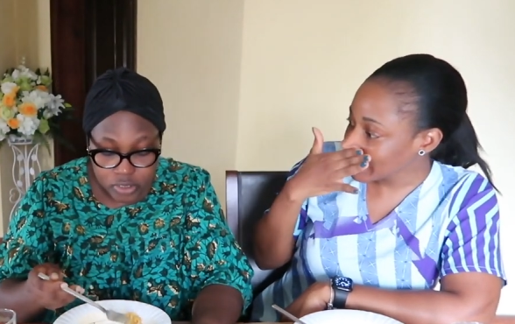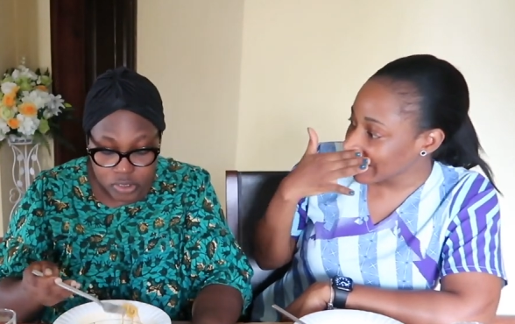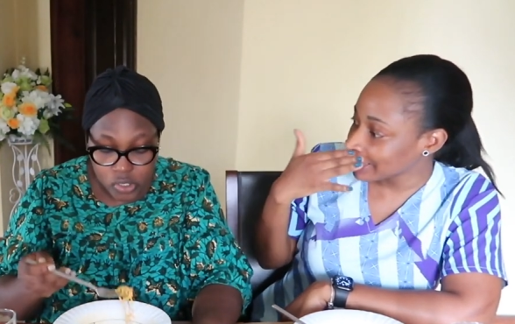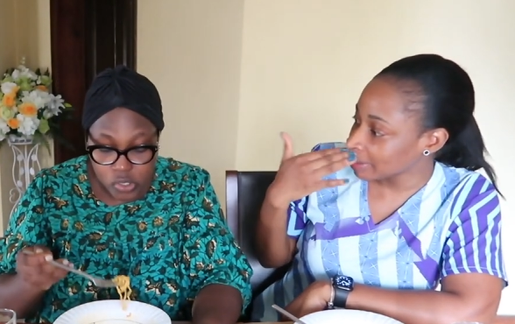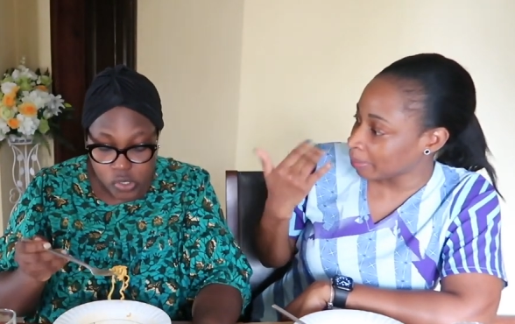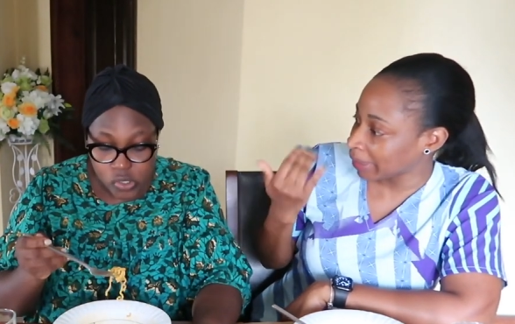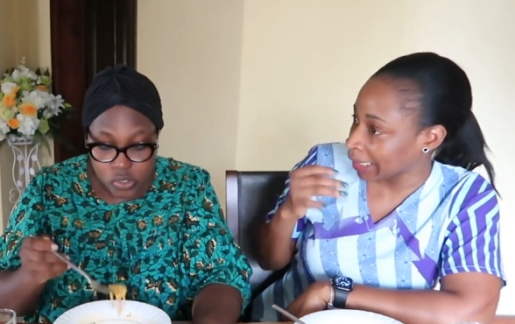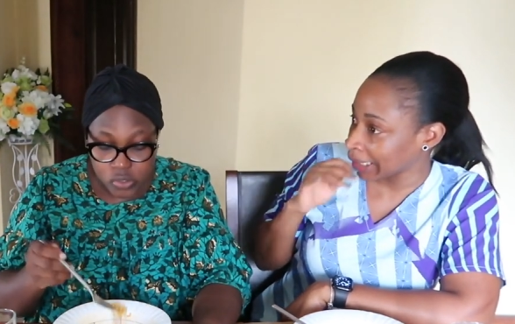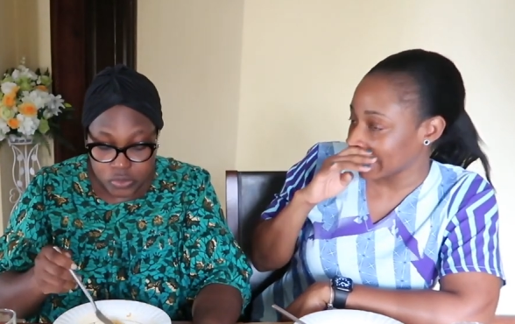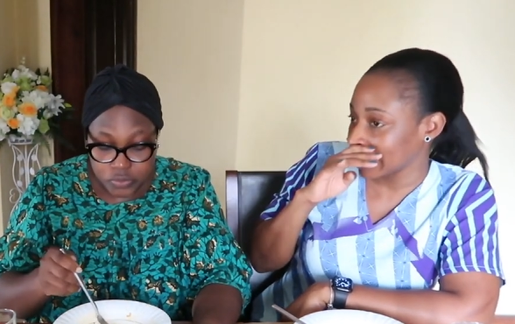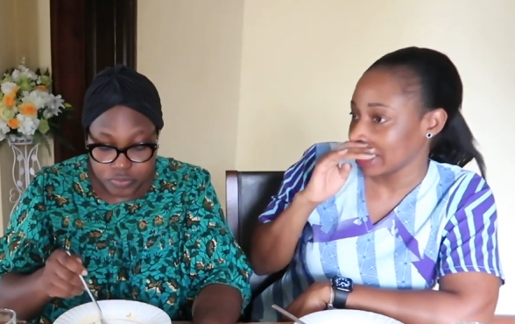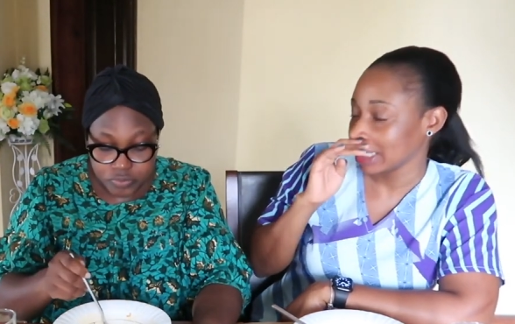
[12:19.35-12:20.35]
Speaker 1: at the
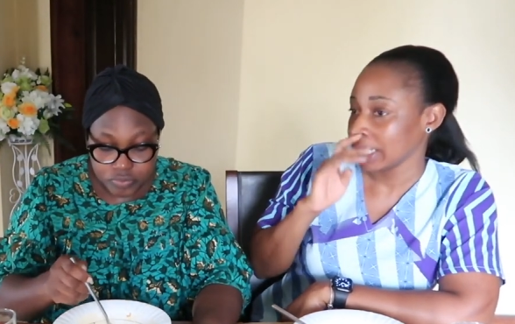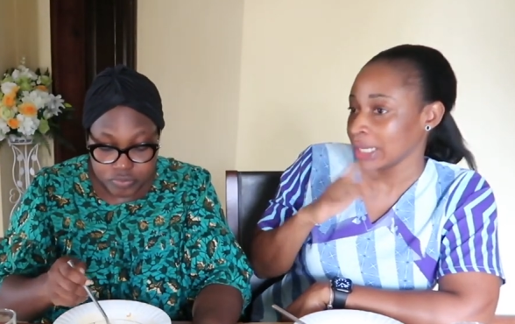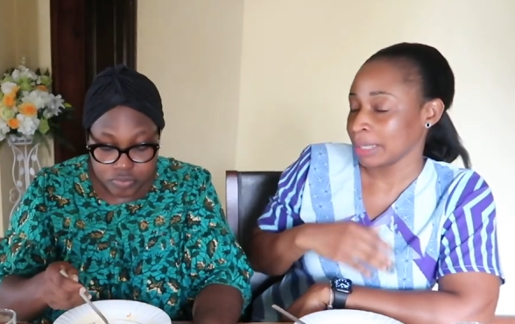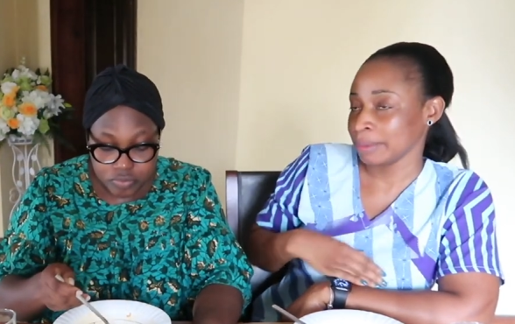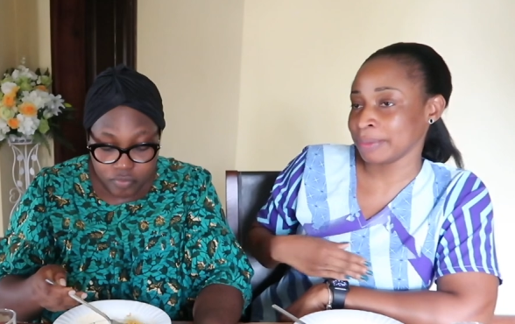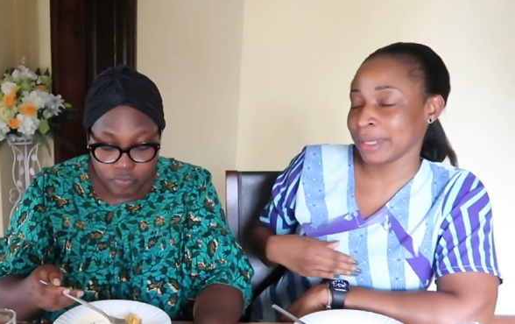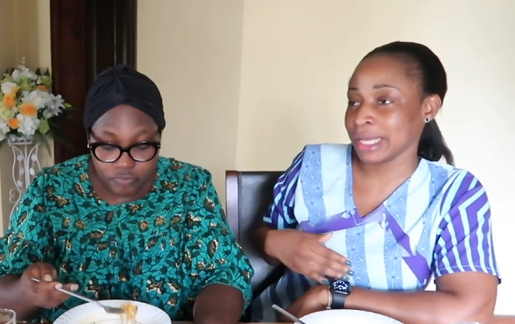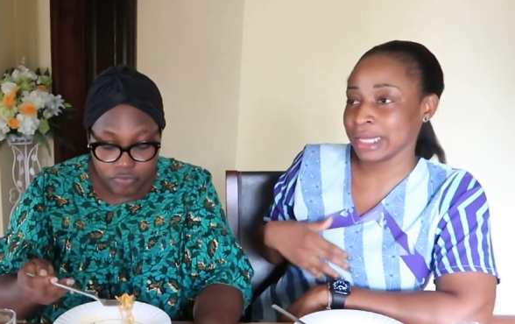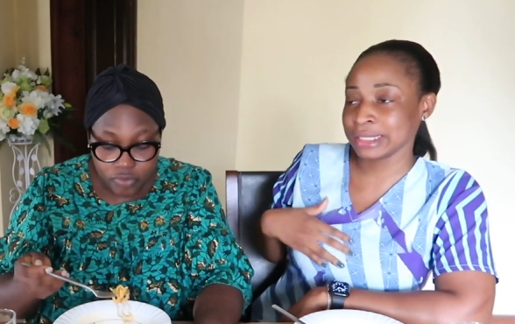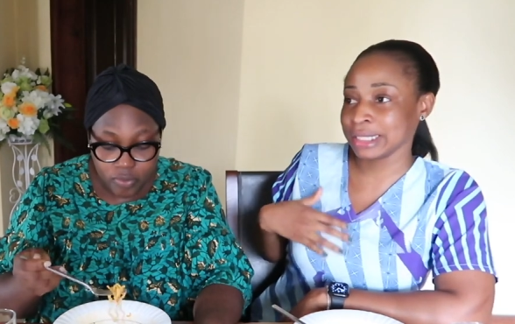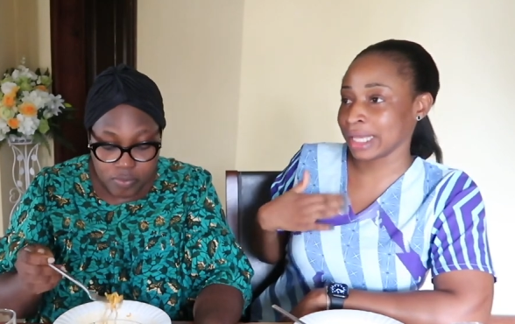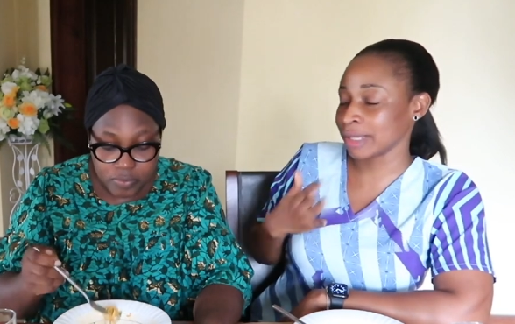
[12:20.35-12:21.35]
back maybe I
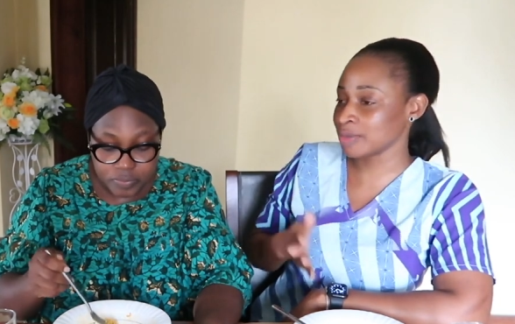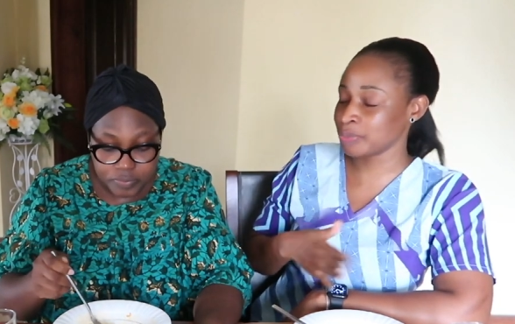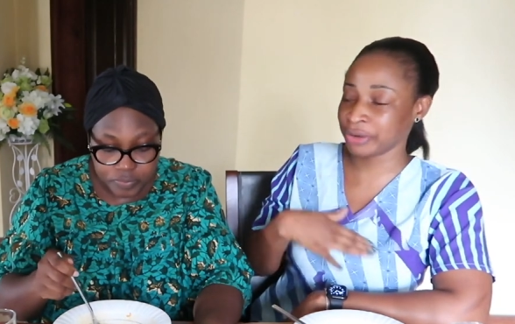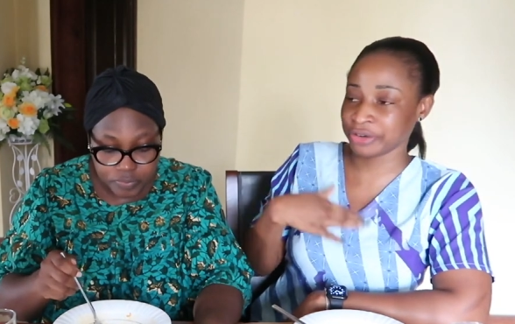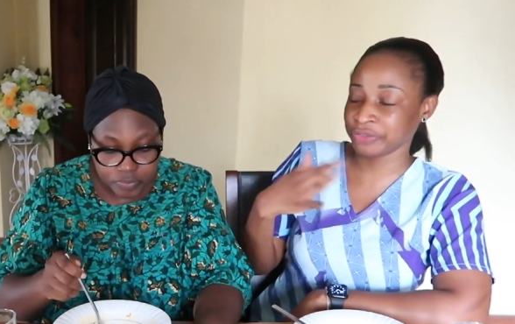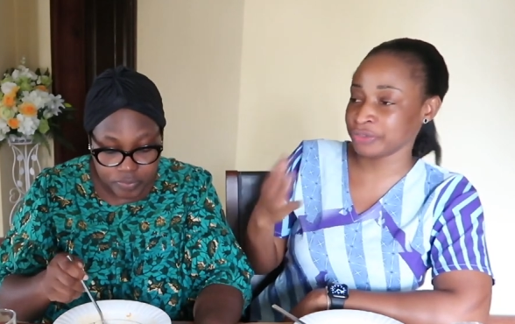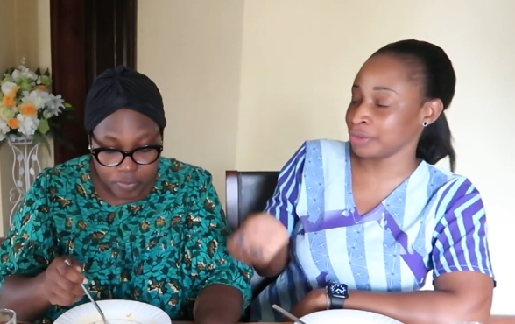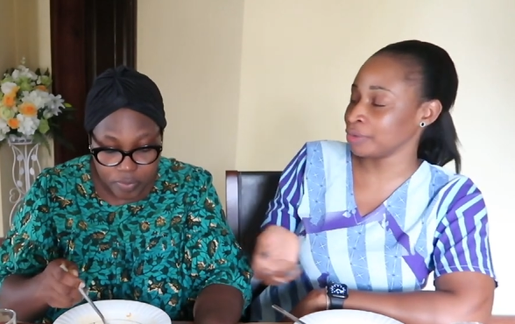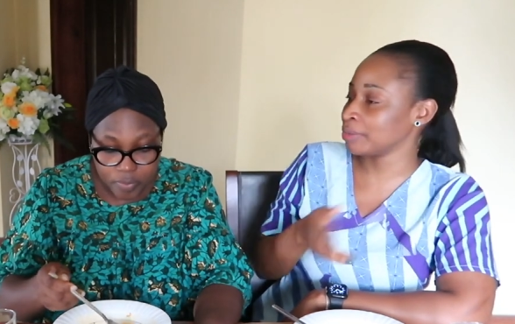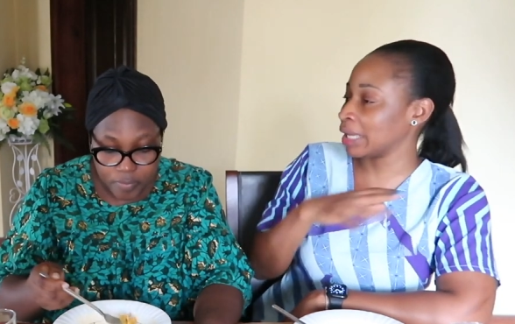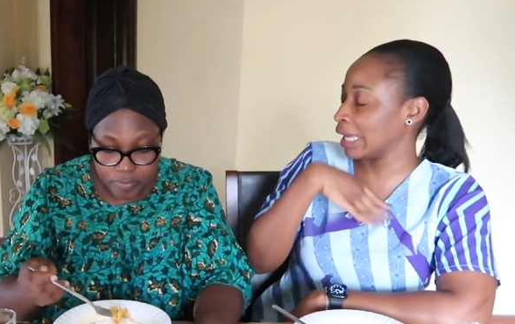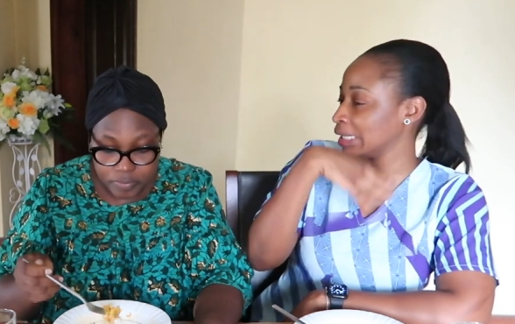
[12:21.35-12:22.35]
had like
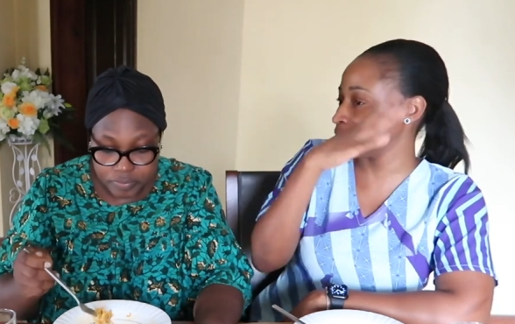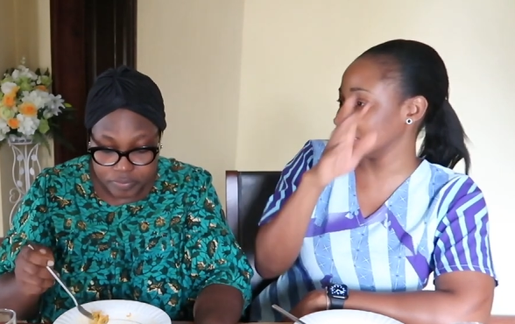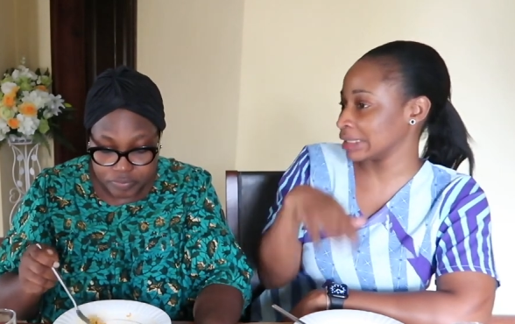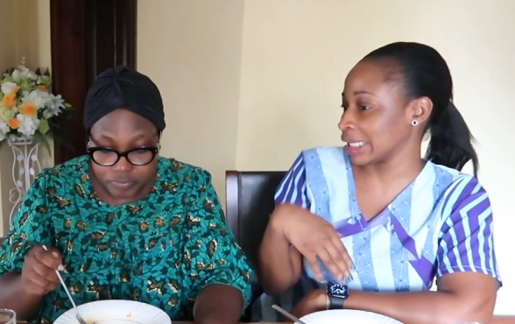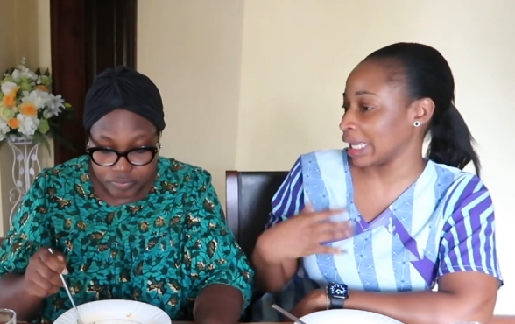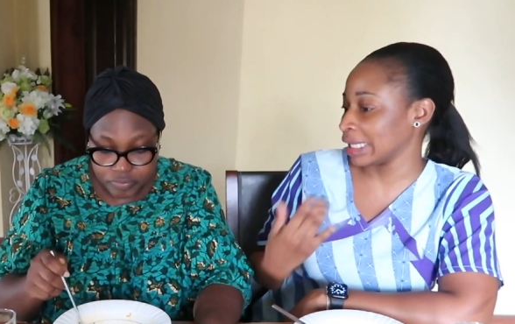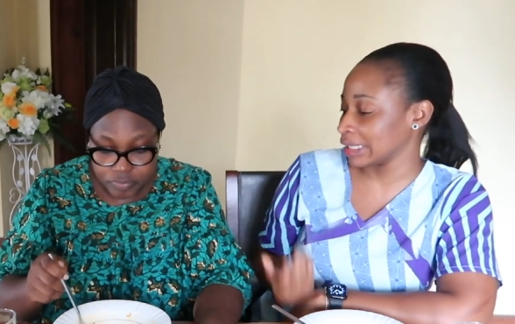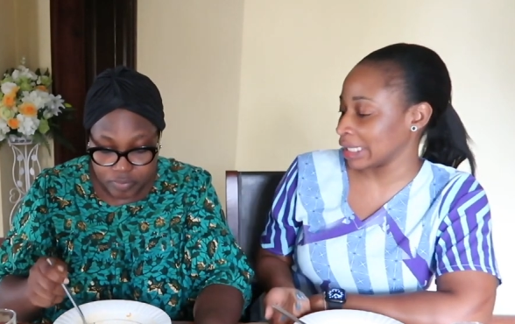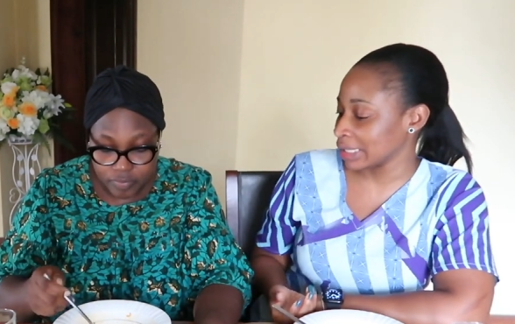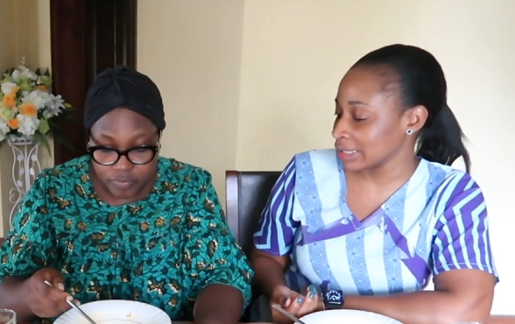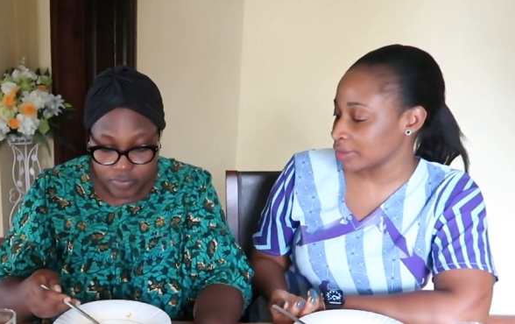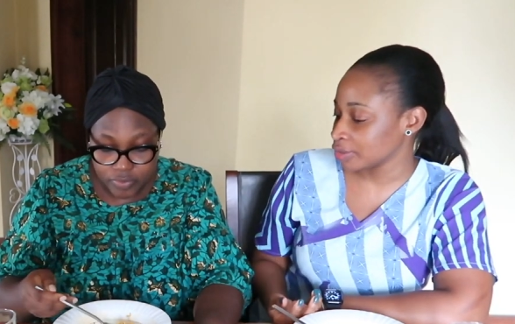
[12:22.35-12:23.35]
perfume, I had this, I had
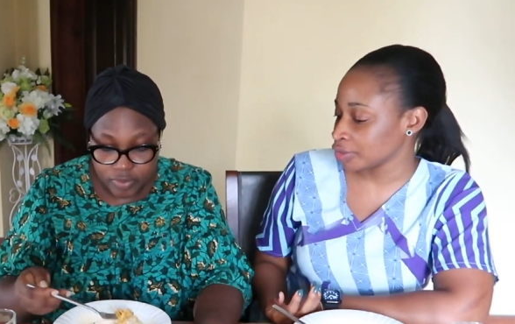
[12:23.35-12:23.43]
that.